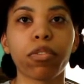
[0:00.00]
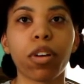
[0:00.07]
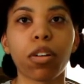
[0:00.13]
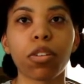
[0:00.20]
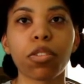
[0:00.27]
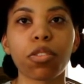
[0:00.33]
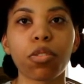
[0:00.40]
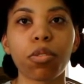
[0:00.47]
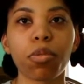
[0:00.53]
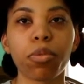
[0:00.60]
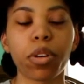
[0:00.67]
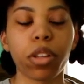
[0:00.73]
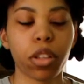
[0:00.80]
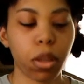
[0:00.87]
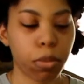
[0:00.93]
also
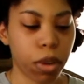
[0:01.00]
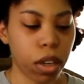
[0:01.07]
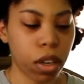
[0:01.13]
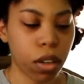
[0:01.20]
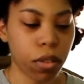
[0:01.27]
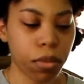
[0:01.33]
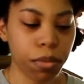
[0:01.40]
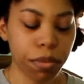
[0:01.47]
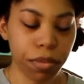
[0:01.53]
really been